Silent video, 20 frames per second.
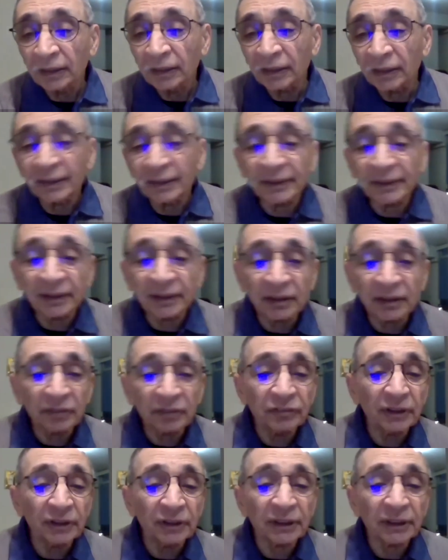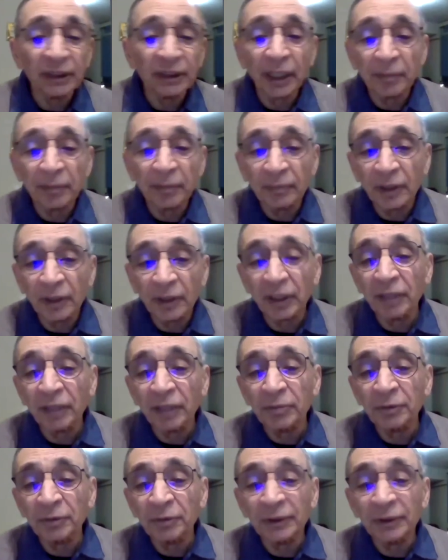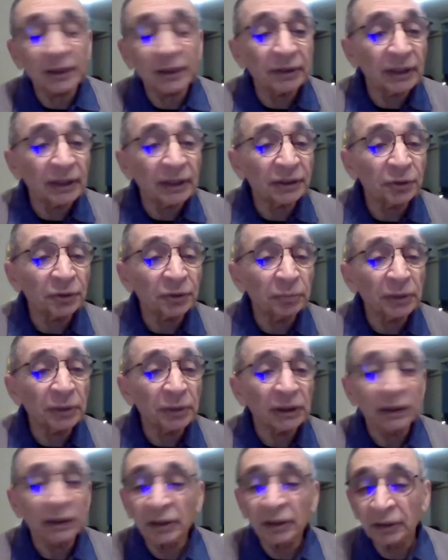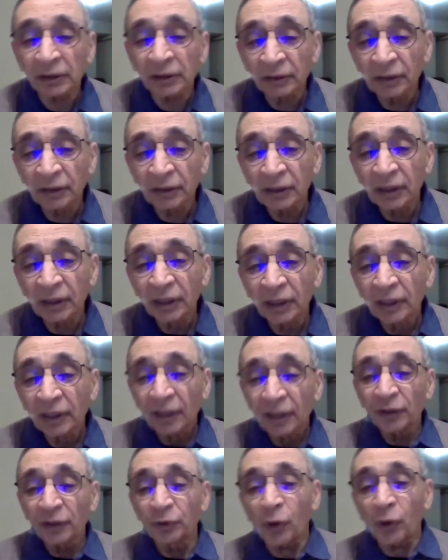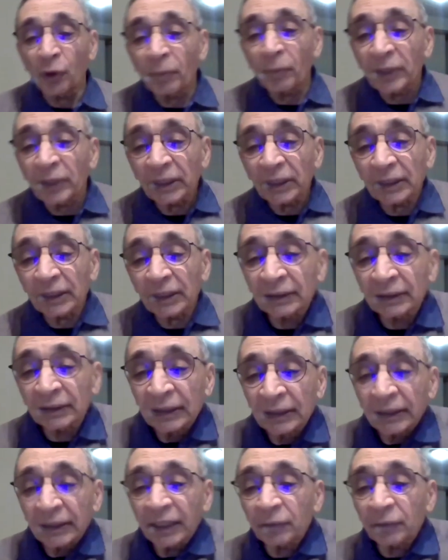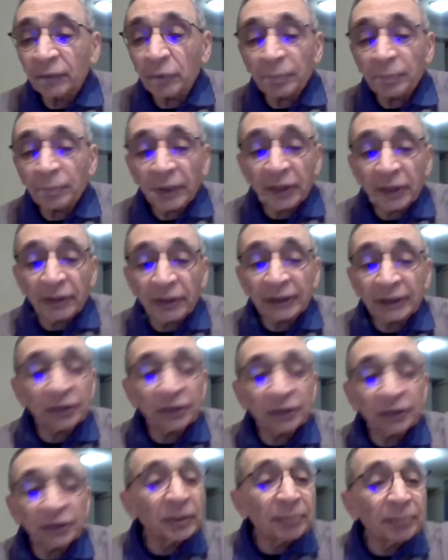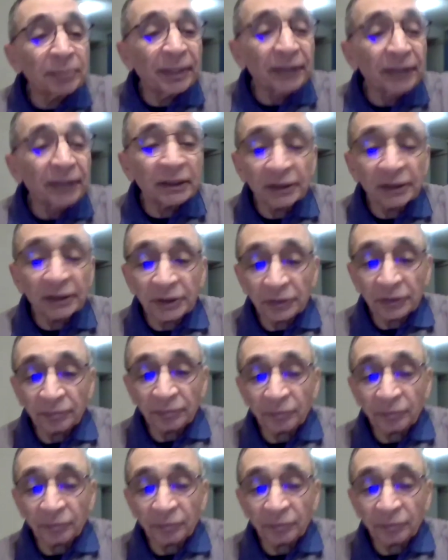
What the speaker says: This is the first time the cable was addressed to me. Normally, it would be addressed to my parents.